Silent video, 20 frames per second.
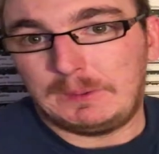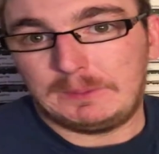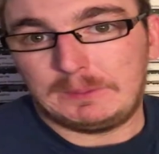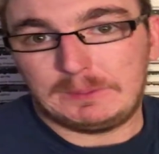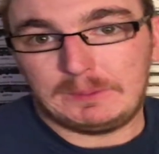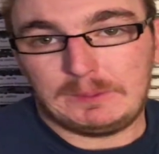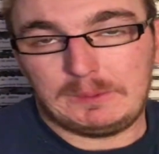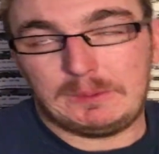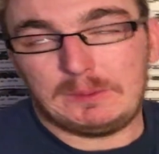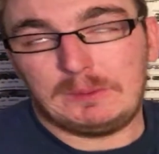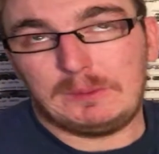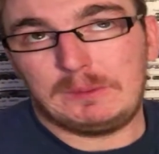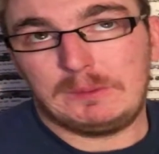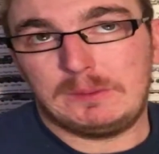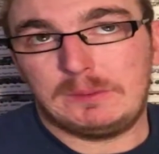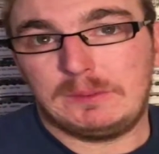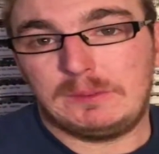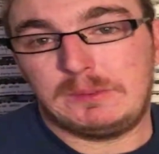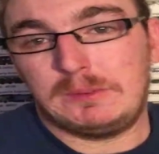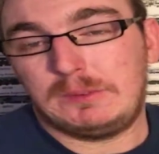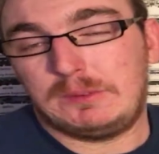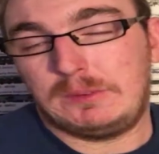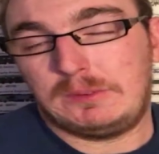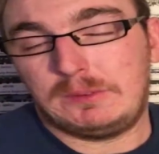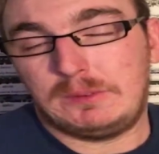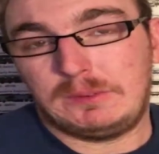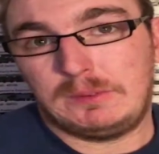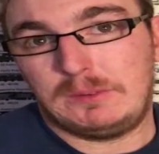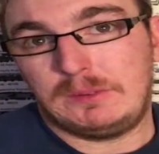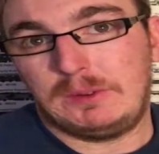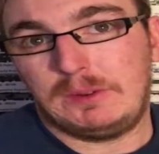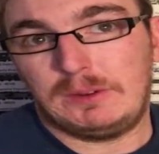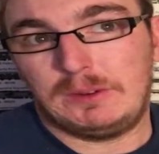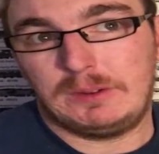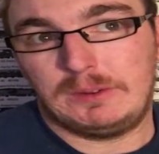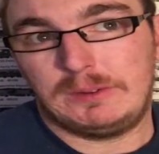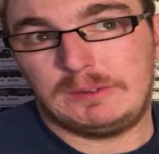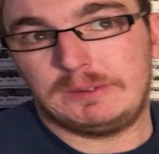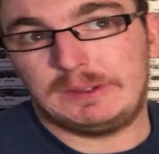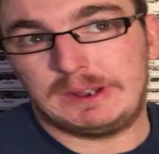So
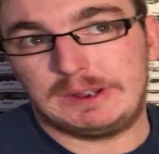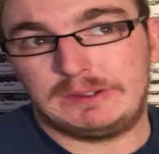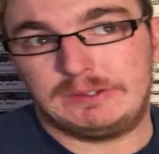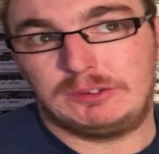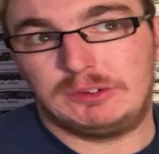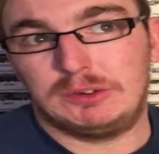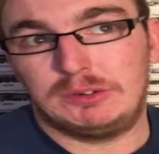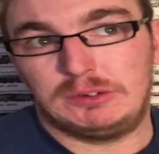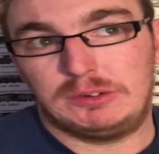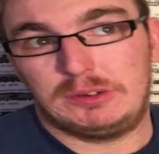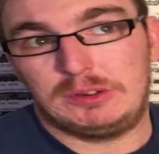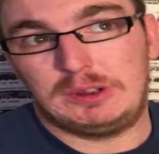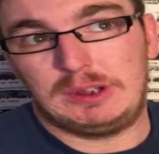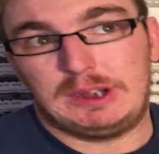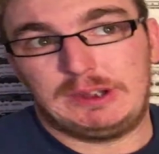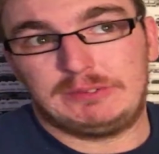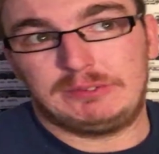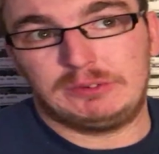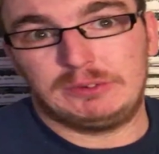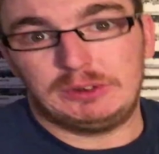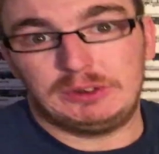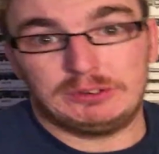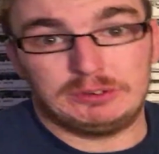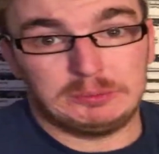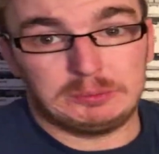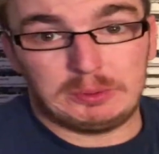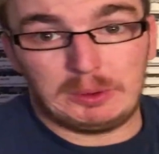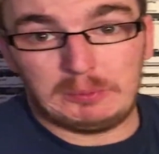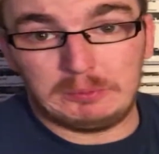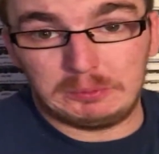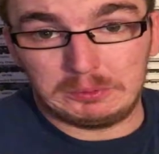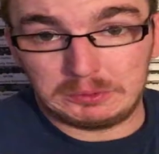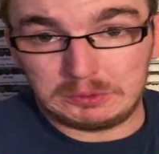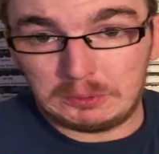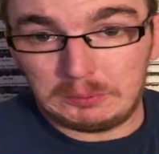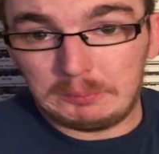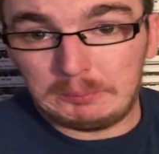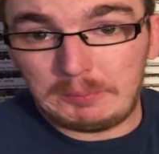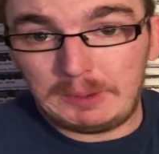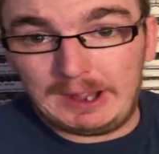afterwards probably will
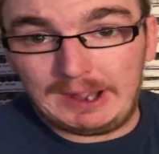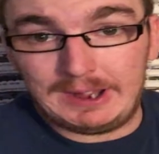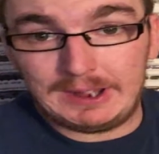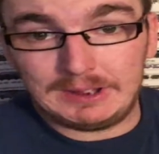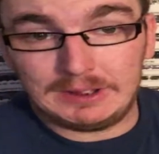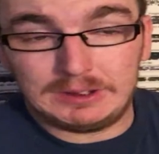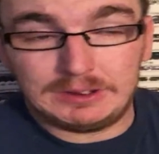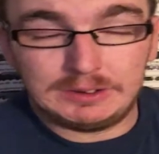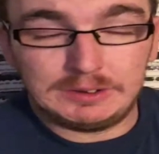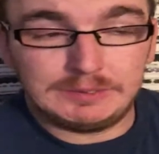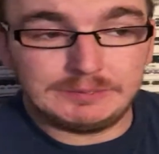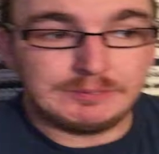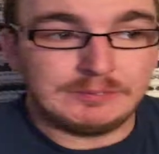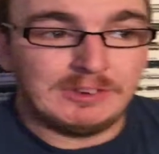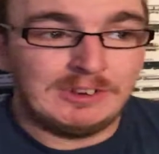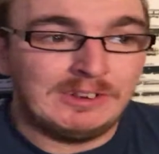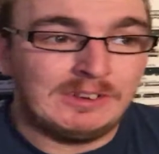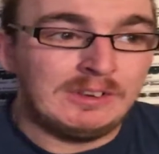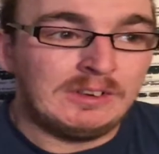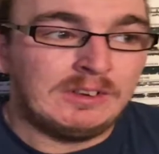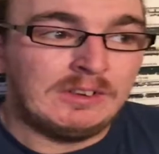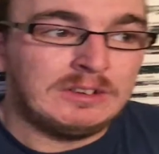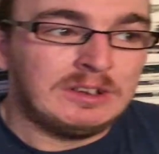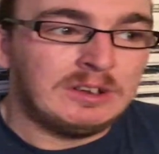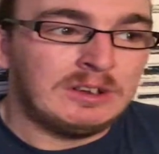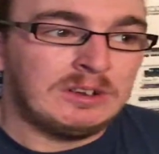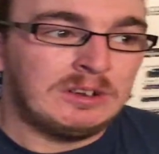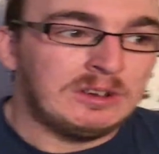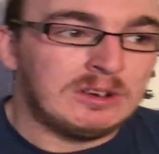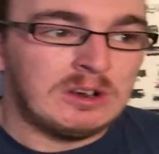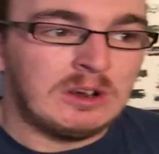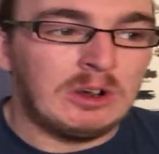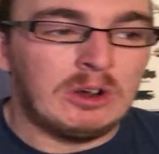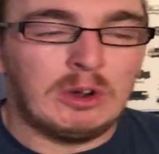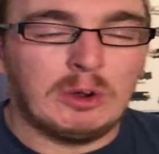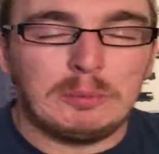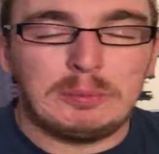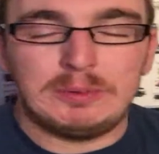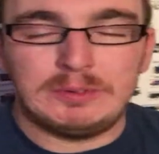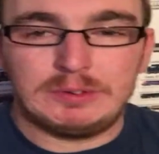come back. I
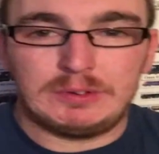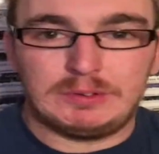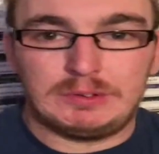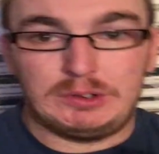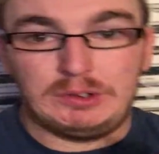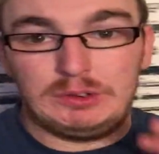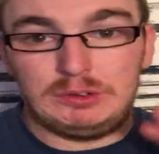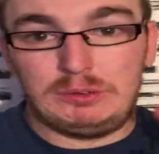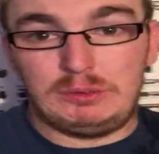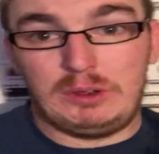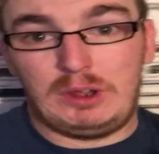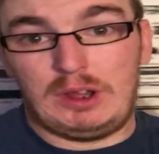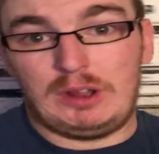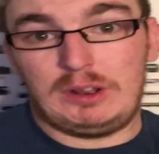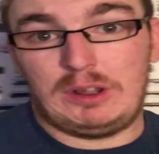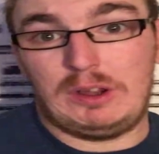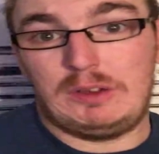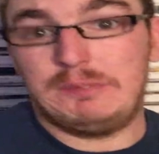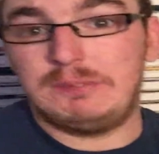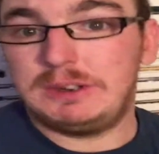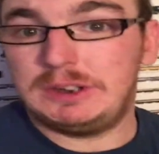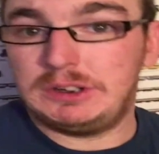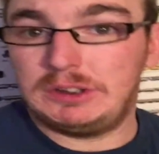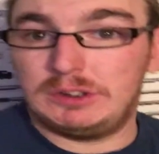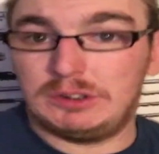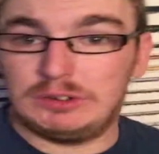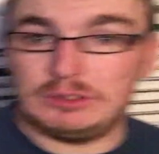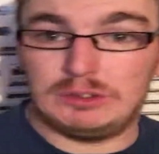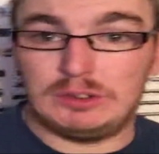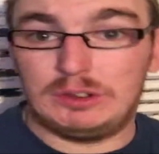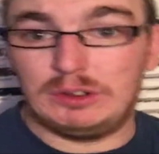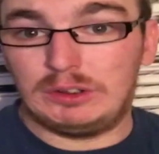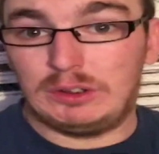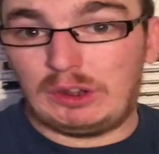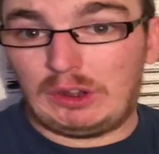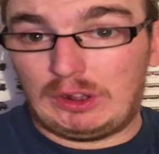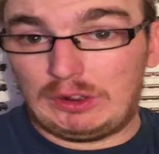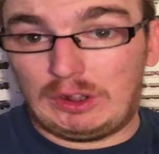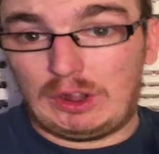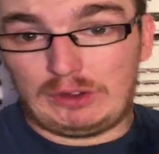hope it's to do a lot of videos,
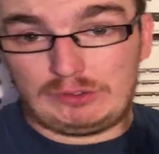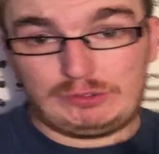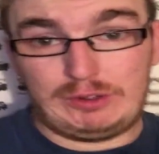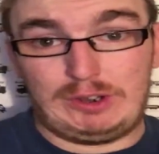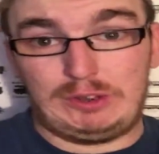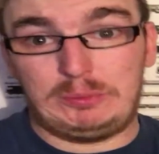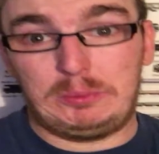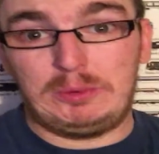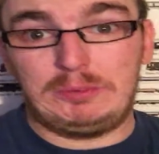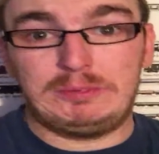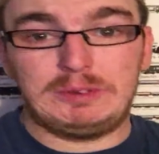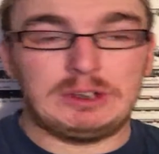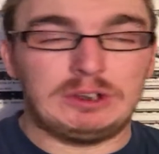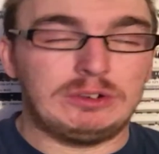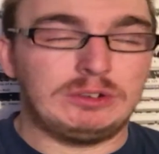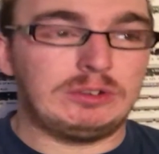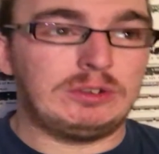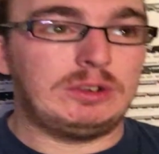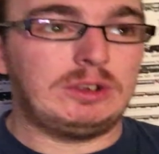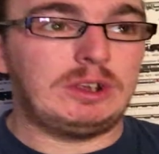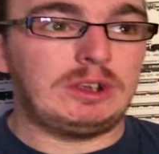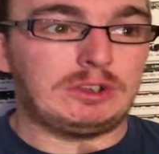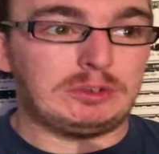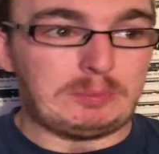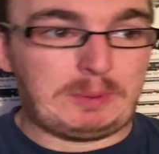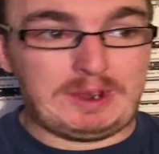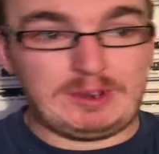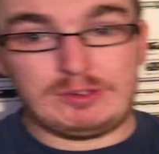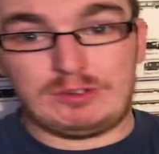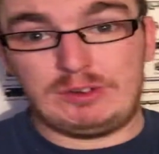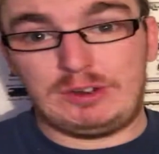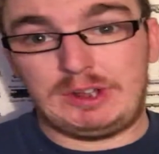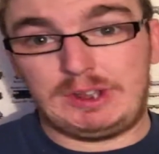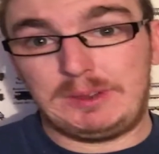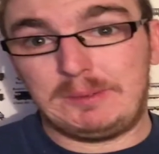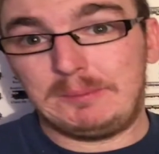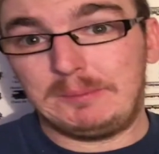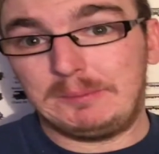a lot of transport videos especially.